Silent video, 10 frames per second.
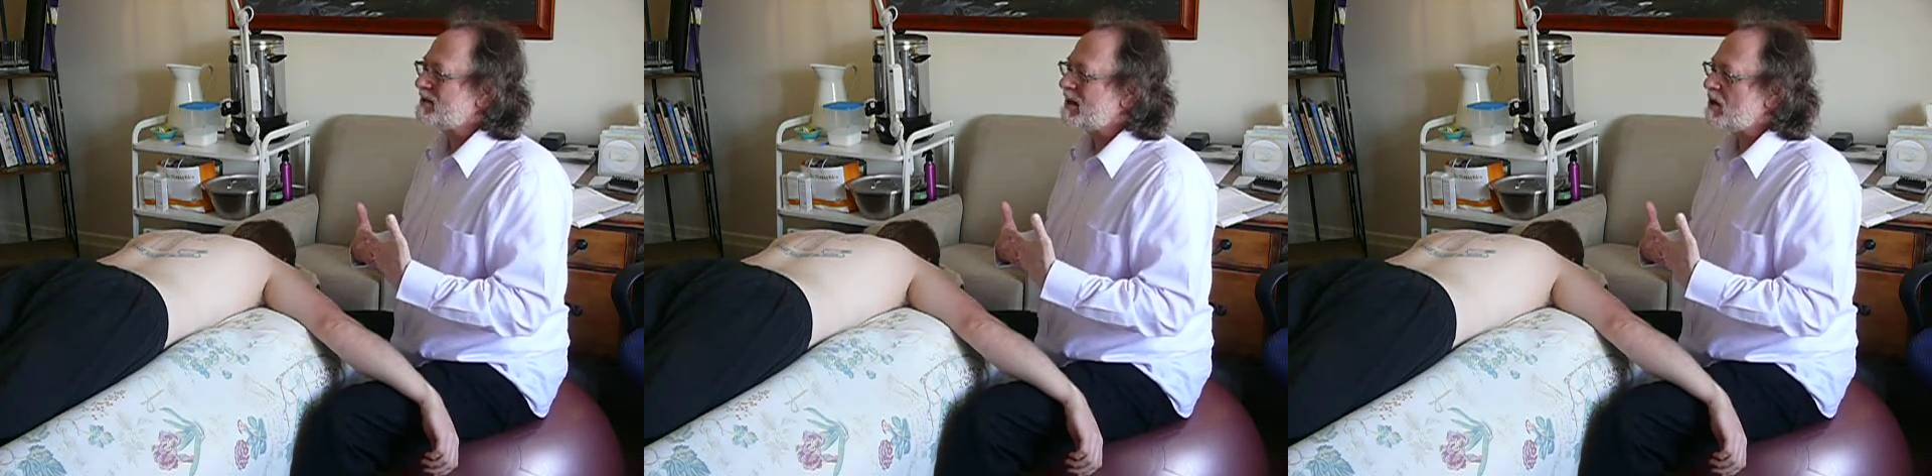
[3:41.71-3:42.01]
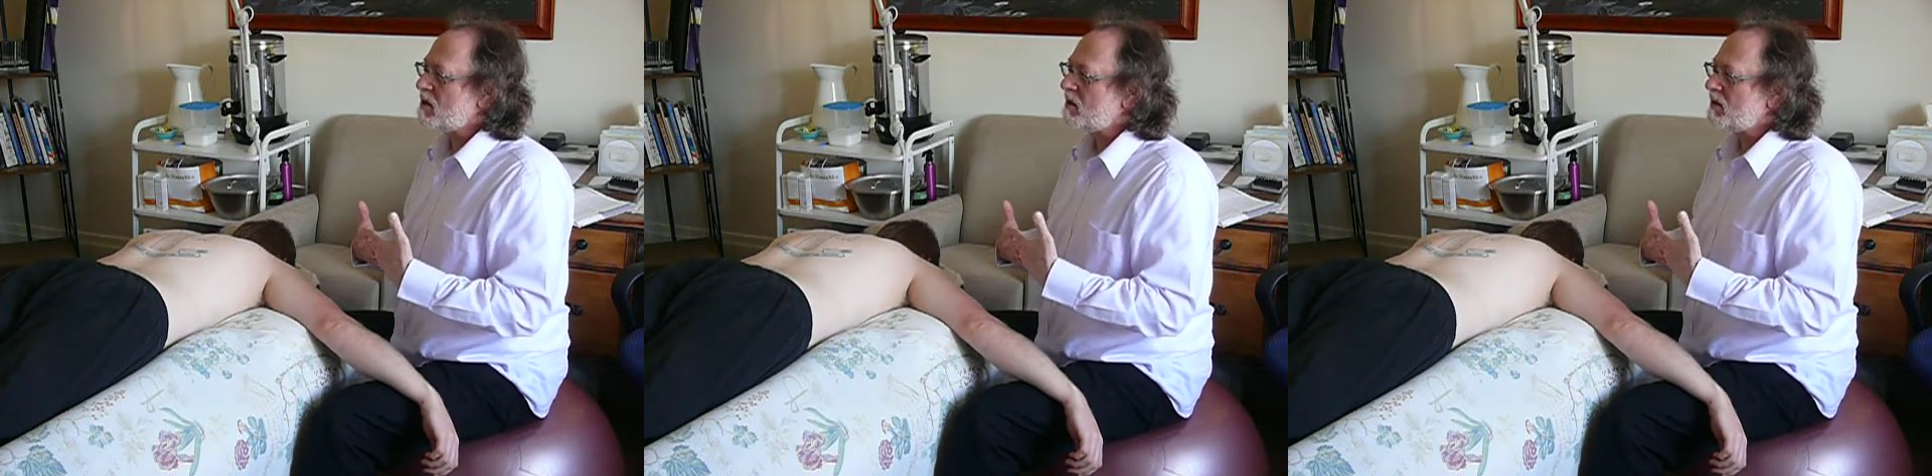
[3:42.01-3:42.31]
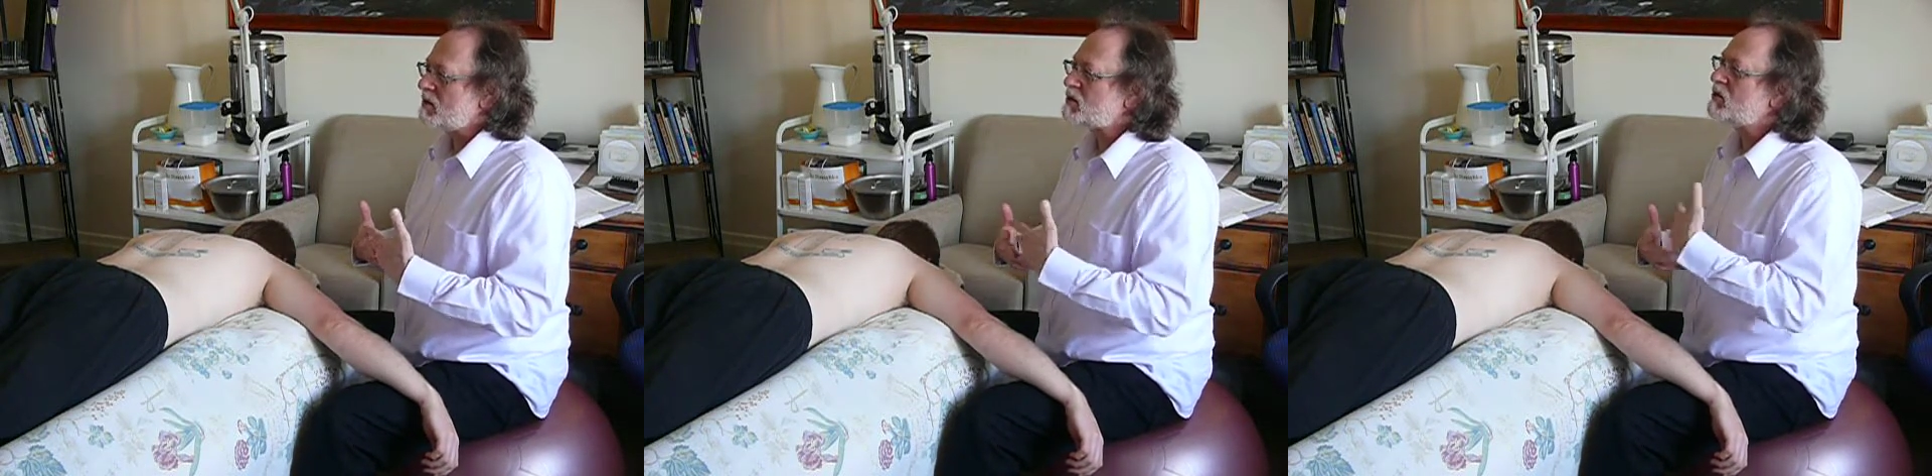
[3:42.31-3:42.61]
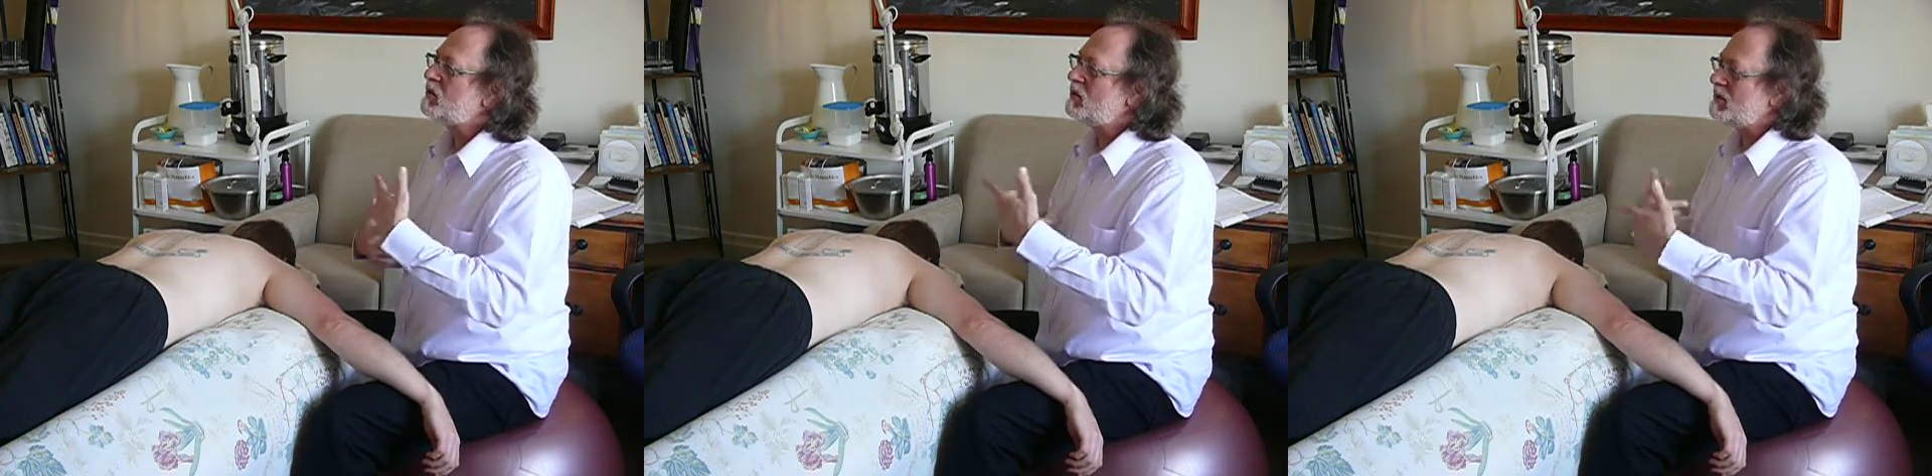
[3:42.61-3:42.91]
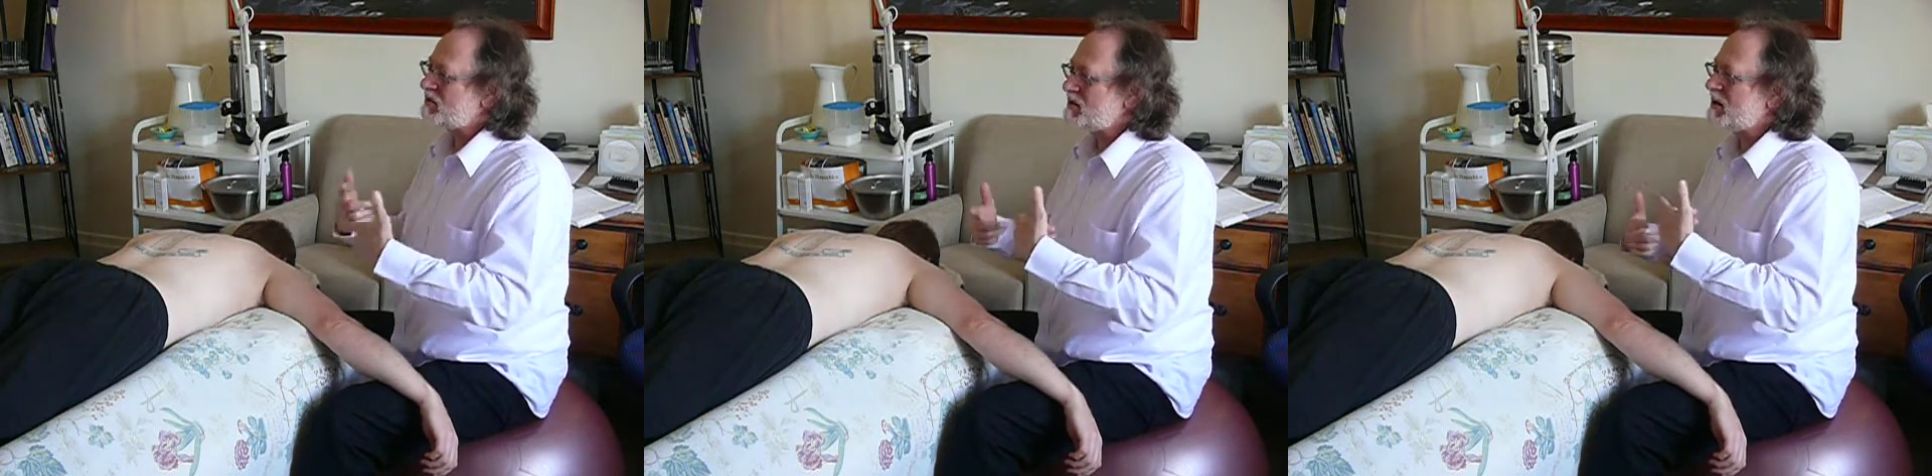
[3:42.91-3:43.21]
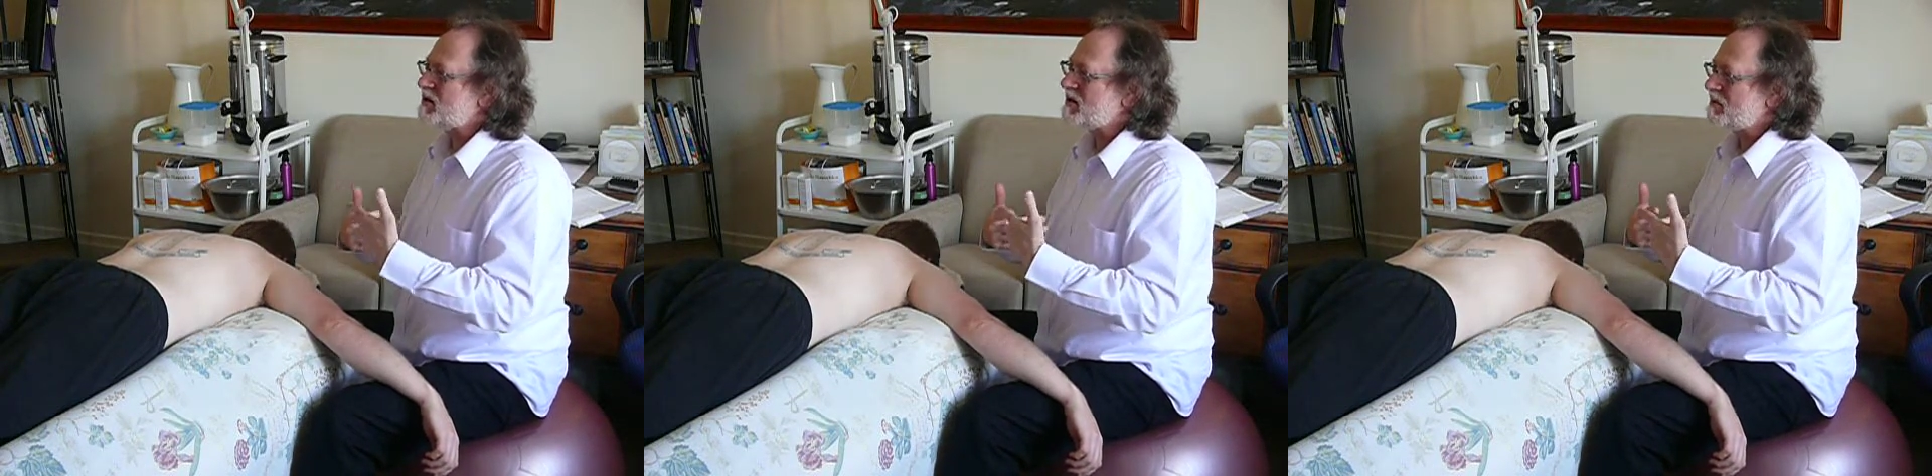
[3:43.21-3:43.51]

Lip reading: that your intuitive sense